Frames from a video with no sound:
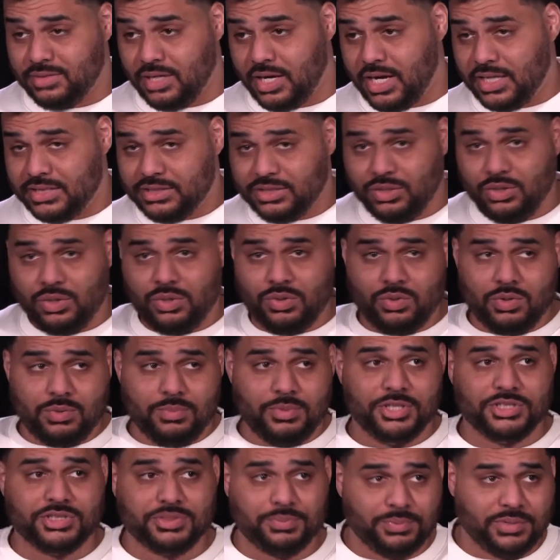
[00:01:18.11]
I got to go to a
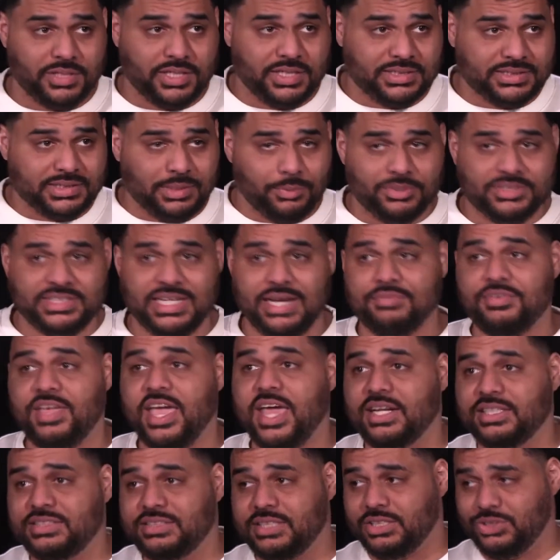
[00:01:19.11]
bunch of places. I went to
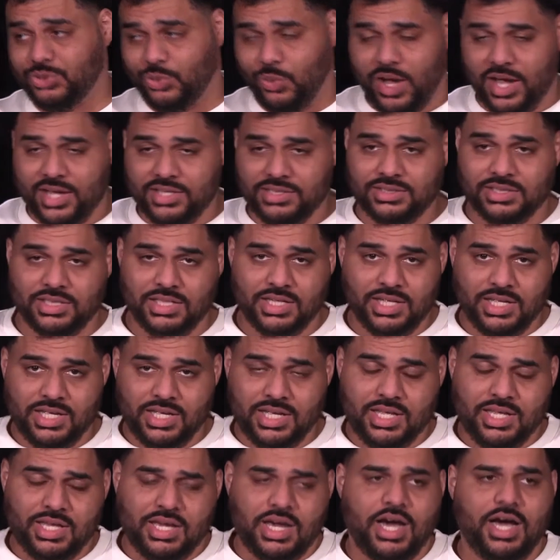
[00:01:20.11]
Afghanistan twice.
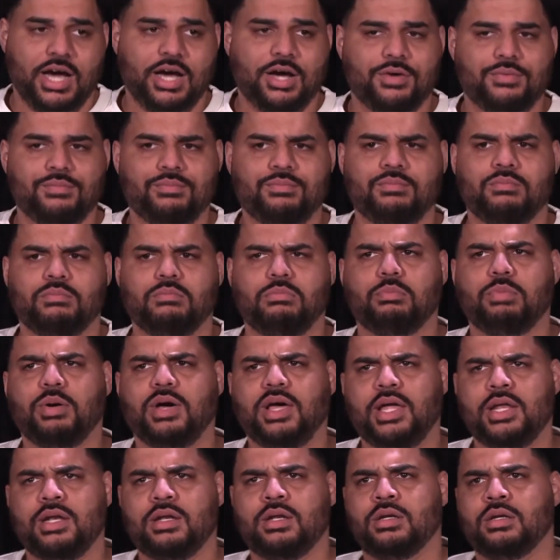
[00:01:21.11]

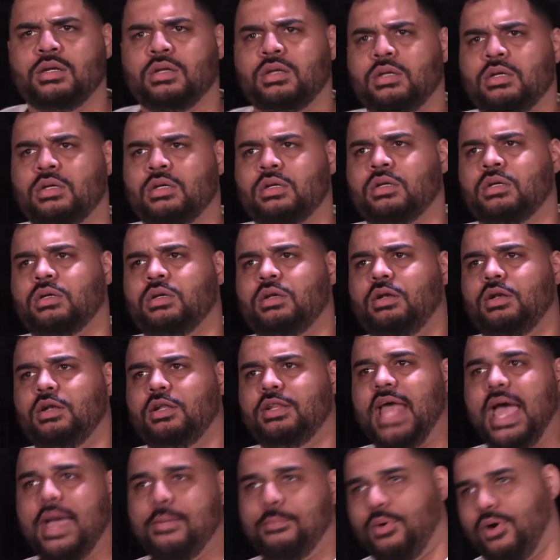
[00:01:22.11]
But
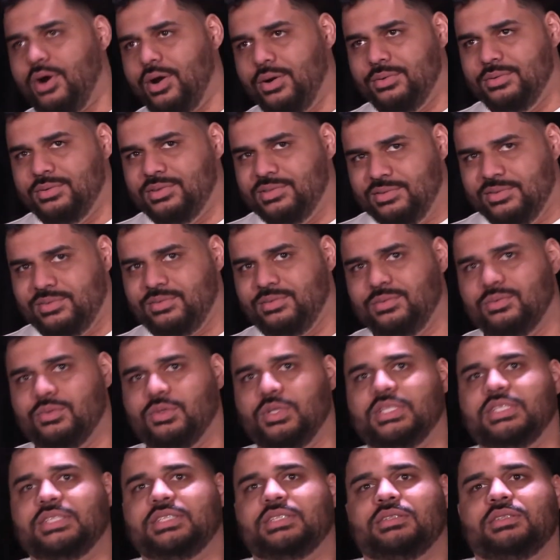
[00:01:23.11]
that part
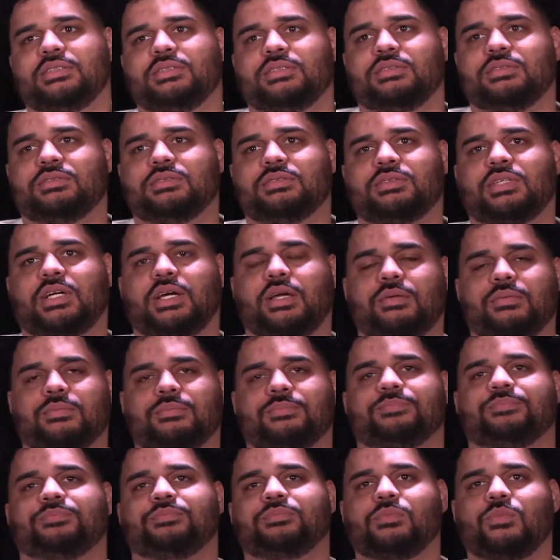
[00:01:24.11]
was
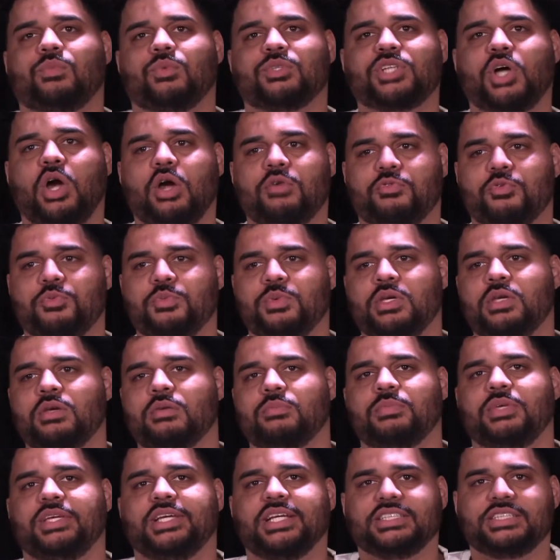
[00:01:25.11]
hard for me
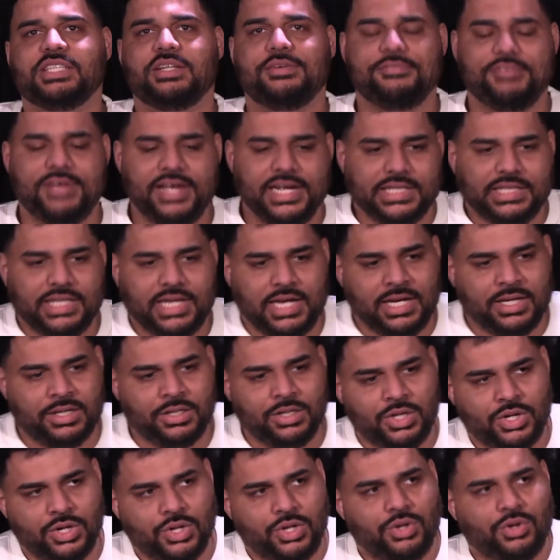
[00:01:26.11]
because of the fact
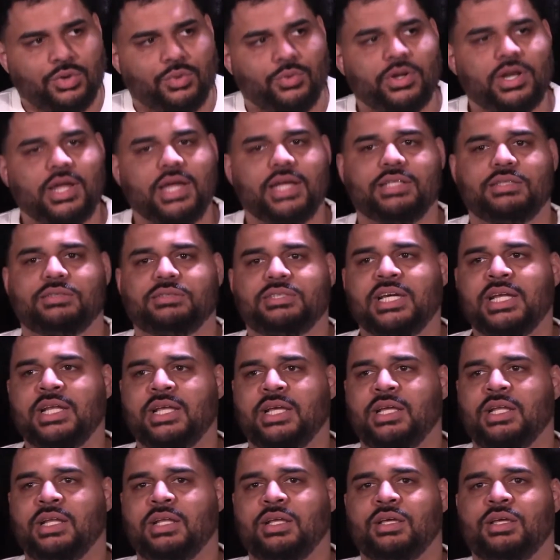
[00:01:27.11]
that when I did
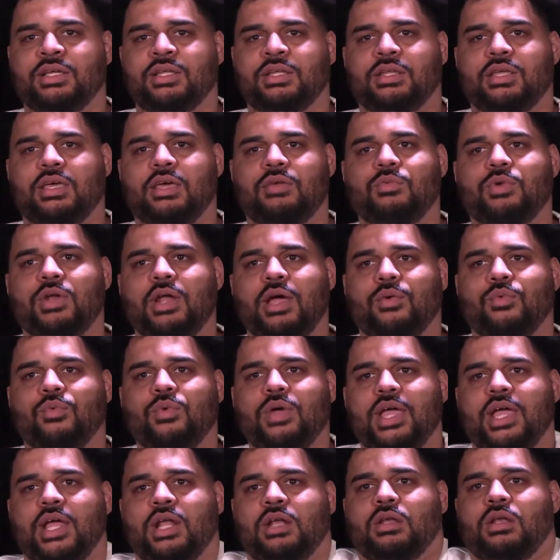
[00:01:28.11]
it and when I
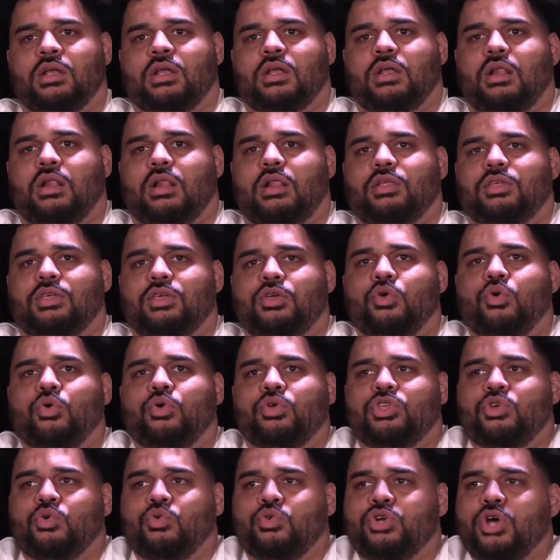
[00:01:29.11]
went,
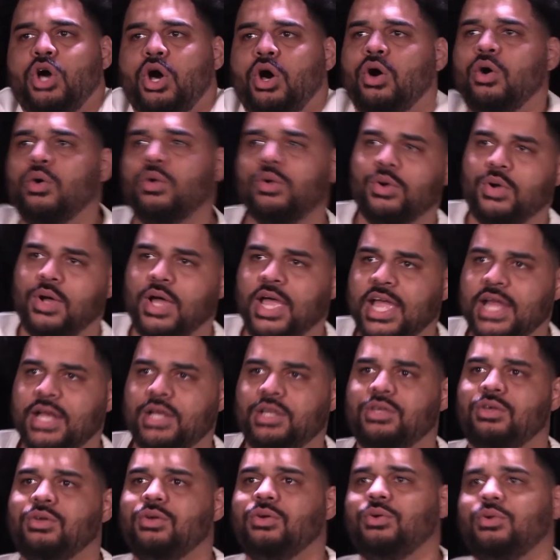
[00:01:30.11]
you go
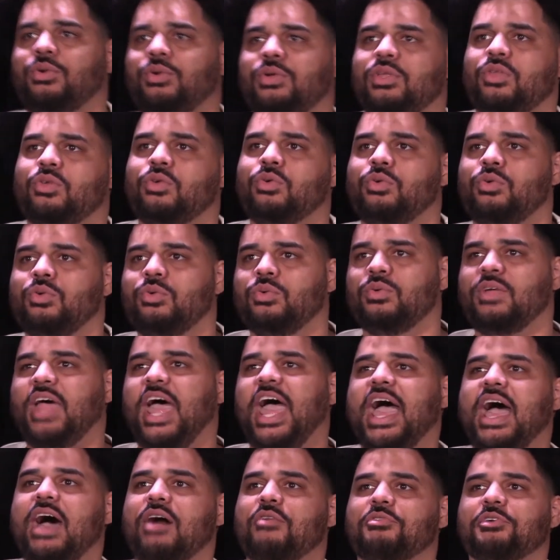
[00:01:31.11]
and you
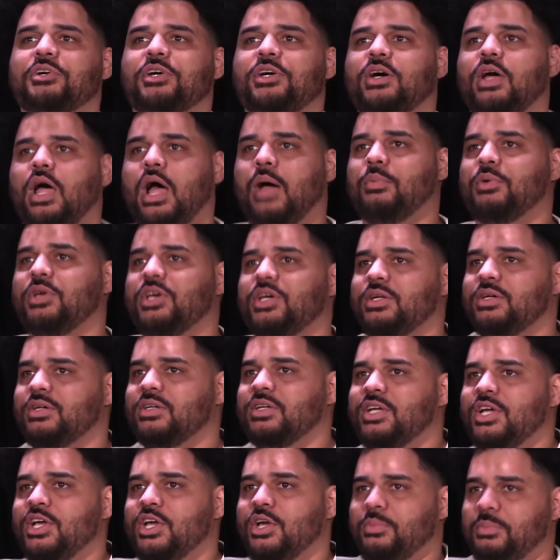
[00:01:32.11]
have I'm
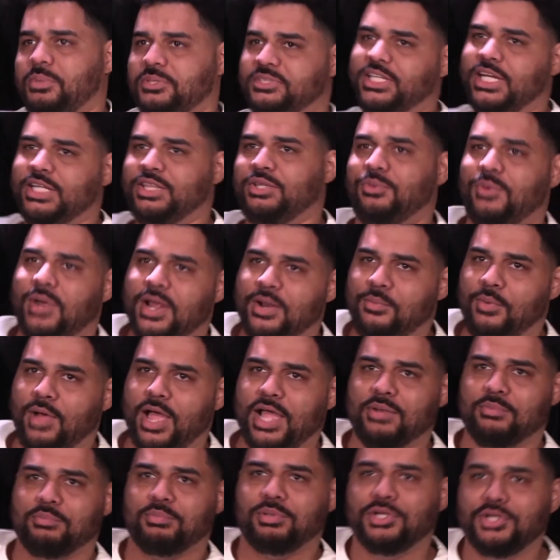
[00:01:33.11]
gonna protect the red,
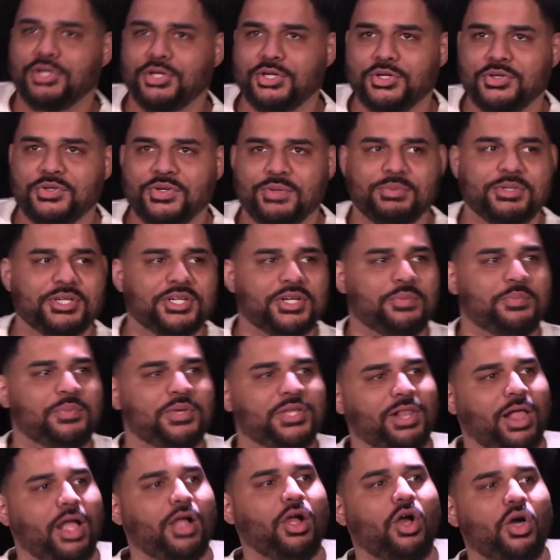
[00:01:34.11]
white, and blue. I'm gonna
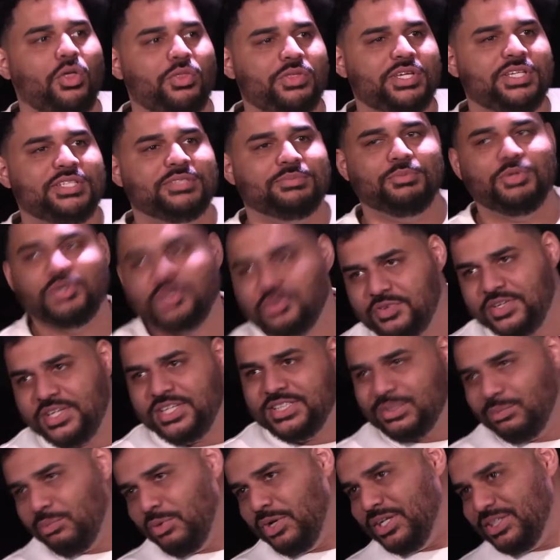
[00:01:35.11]
be like all these
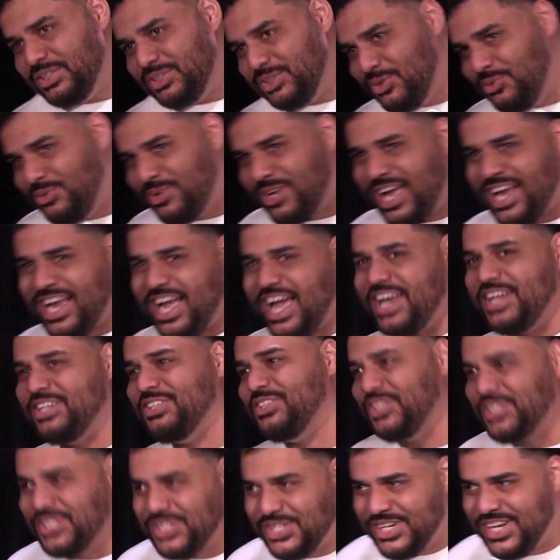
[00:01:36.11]
movies. I'm gonna do what I gotta
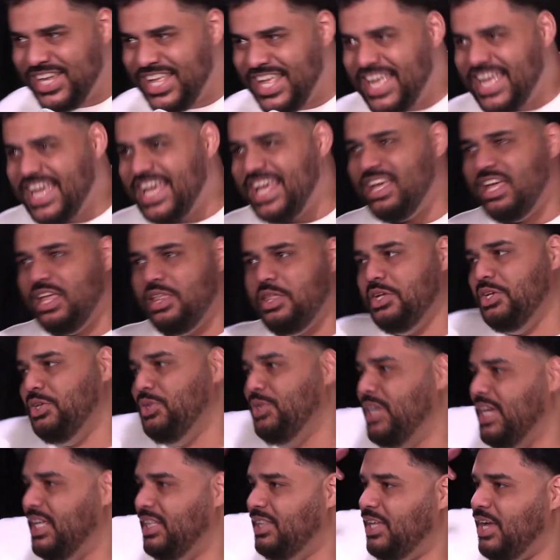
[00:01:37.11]
do. And then you
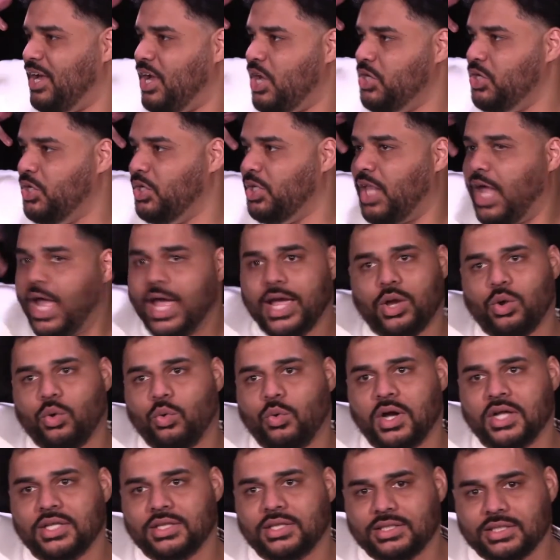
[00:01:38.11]
get there and you're like,
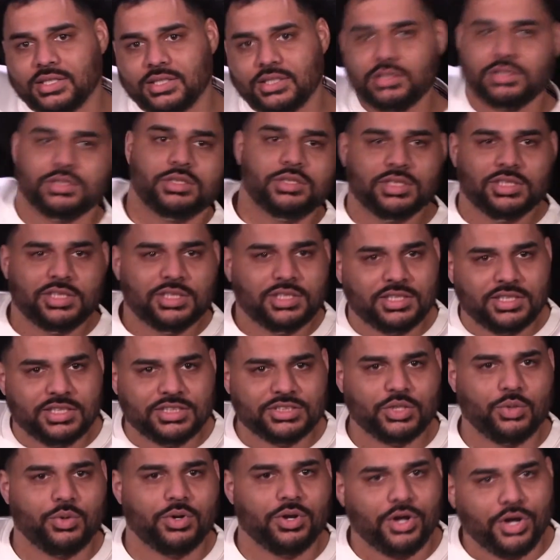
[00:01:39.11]
what the is
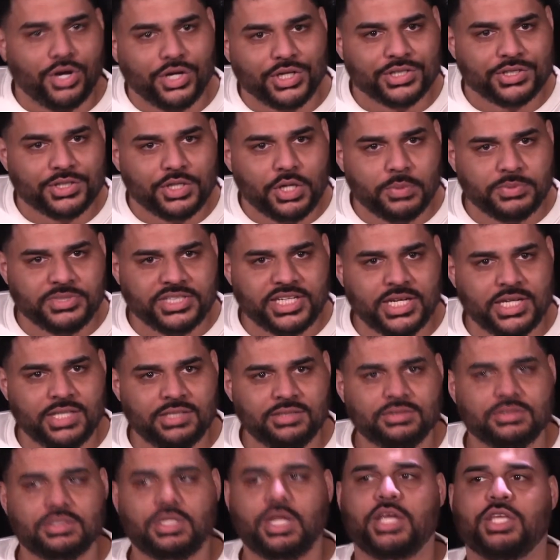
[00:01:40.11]
going on? You know what I'm
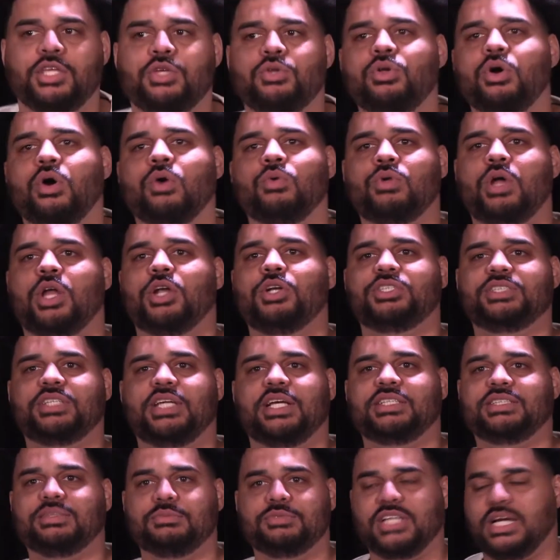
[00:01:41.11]
saying? Like you don't
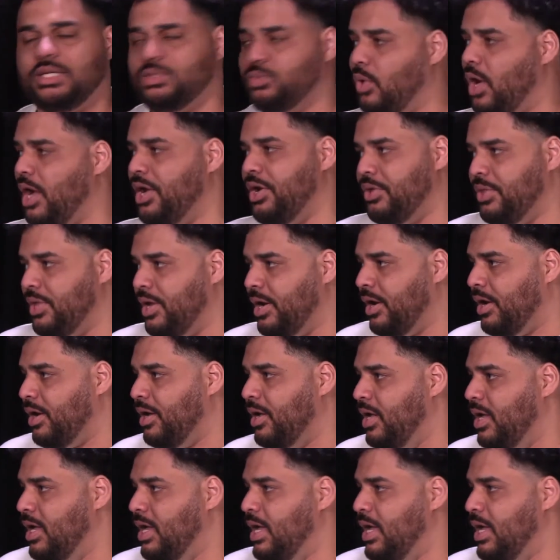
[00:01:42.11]
understand sometimes why you're there.